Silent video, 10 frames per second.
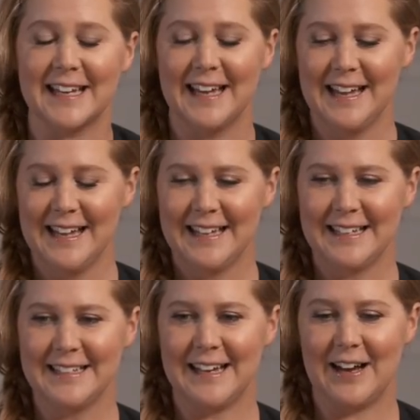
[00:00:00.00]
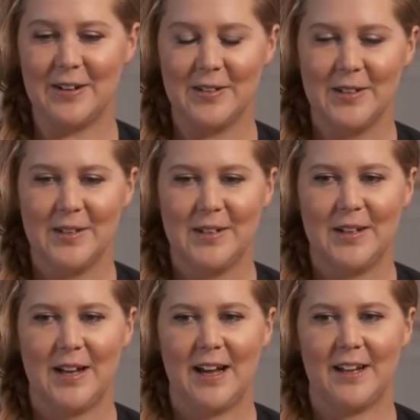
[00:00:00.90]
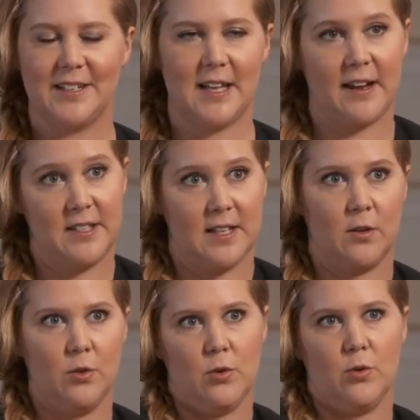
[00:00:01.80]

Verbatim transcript: like, you know, it's like,